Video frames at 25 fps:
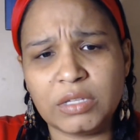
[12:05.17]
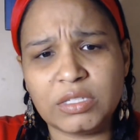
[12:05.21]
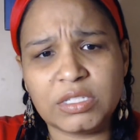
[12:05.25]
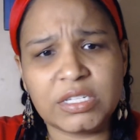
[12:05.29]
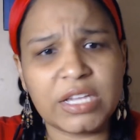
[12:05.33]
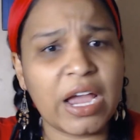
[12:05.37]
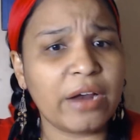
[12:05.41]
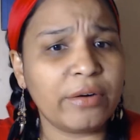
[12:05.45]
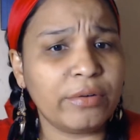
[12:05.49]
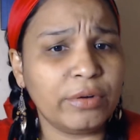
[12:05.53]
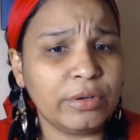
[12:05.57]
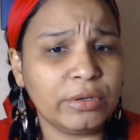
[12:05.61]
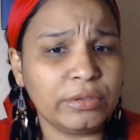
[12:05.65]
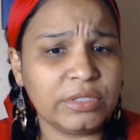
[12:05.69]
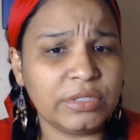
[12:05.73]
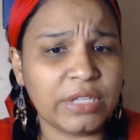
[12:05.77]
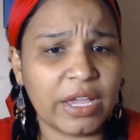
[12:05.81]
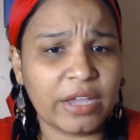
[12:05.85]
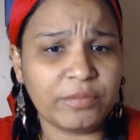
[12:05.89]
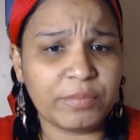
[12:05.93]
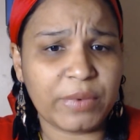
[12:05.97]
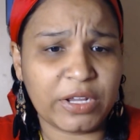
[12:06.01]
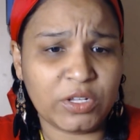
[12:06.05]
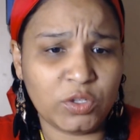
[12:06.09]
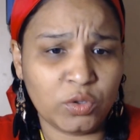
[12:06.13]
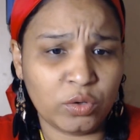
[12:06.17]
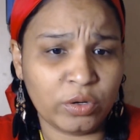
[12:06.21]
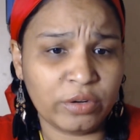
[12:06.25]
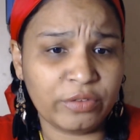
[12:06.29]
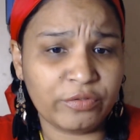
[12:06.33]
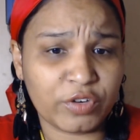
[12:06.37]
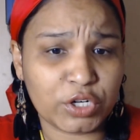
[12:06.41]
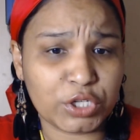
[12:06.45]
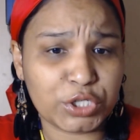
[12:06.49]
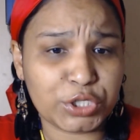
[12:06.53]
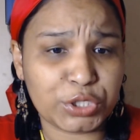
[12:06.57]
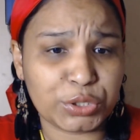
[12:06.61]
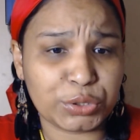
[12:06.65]
tarot deck by Doreen
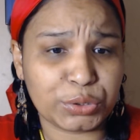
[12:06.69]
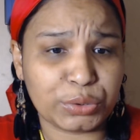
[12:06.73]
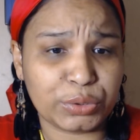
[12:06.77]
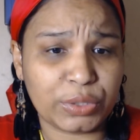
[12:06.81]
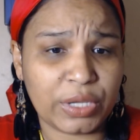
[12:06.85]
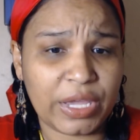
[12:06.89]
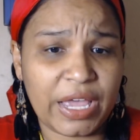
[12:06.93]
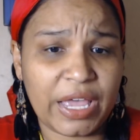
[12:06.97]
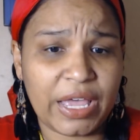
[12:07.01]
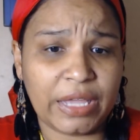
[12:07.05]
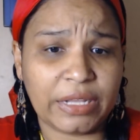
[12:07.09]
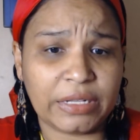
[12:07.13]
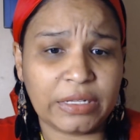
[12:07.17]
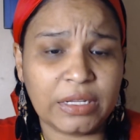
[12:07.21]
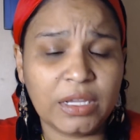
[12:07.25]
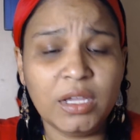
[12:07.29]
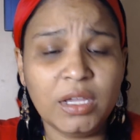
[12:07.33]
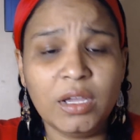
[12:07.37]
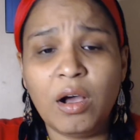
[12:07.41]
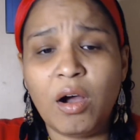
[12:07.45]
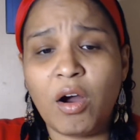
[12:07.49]
Virtue and